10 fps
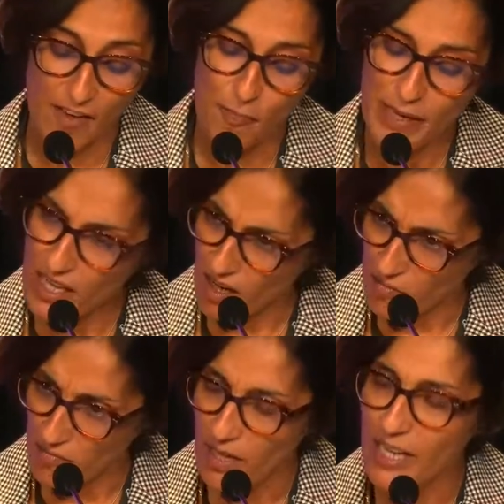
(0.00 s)
have
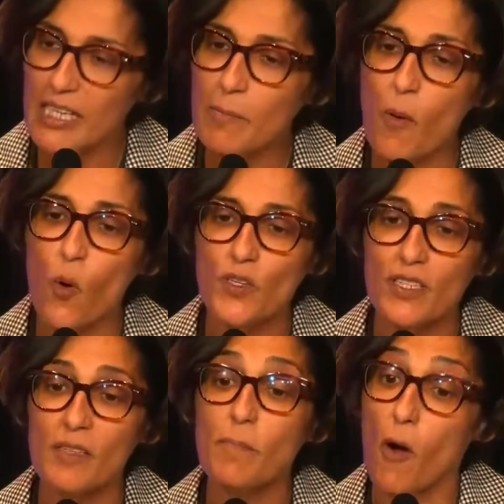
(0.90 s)
become an
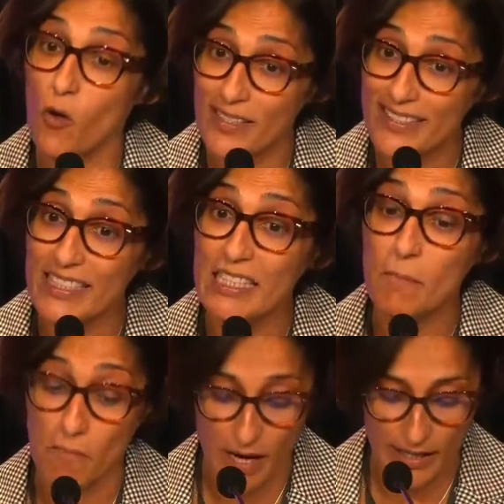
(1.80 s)
important policy
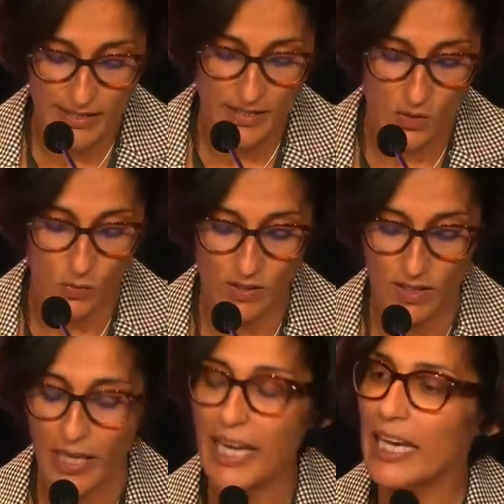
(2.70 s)
milestone
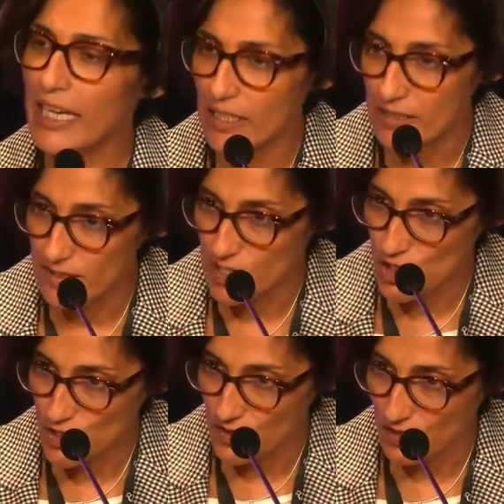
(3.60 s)
in
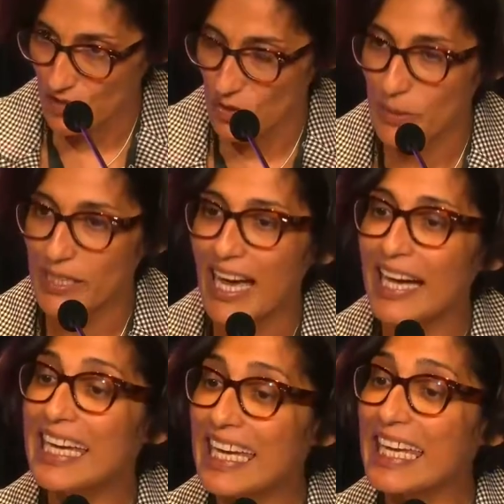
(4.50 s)
addition to being a
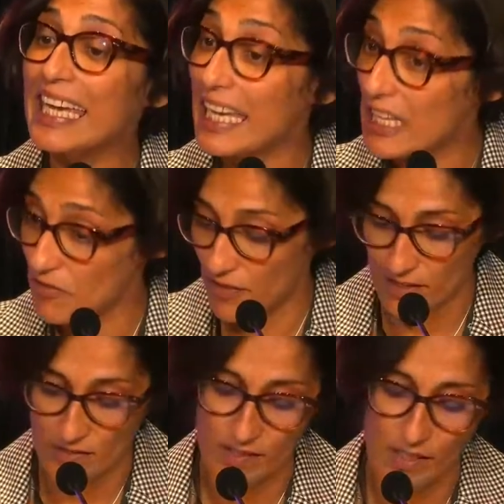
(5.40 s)
key
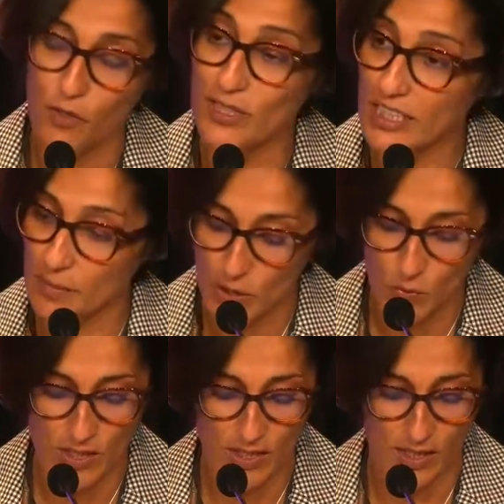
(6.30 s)
event for the
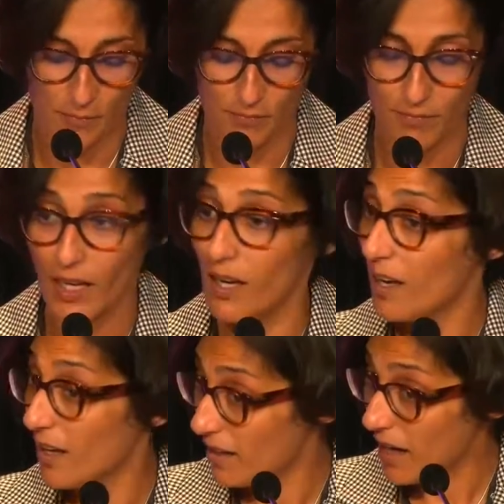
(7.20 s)
community.
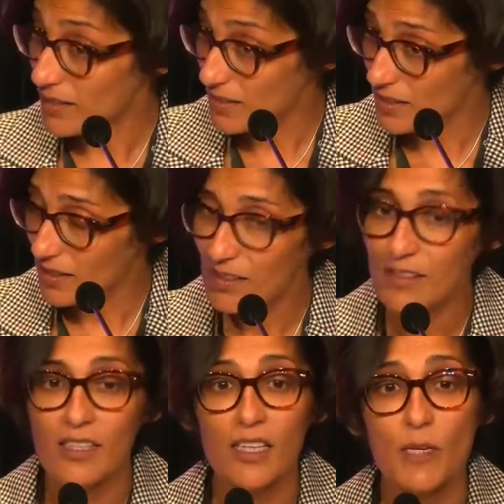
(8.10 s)
Last year,
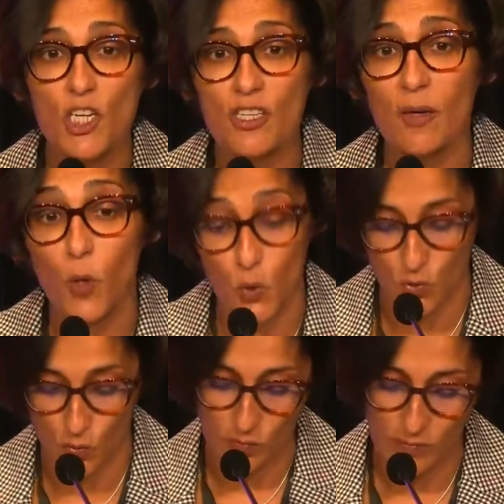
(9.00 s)
Commissioner
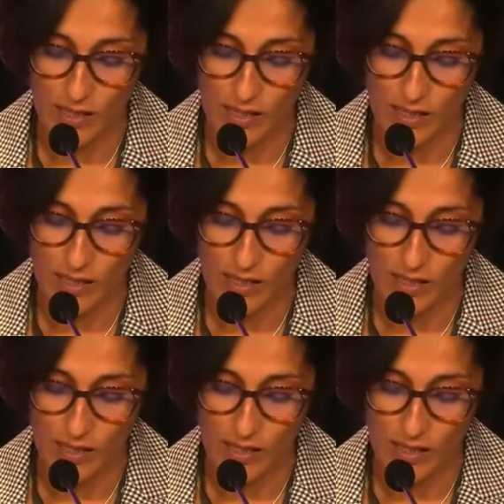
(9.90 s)
Breton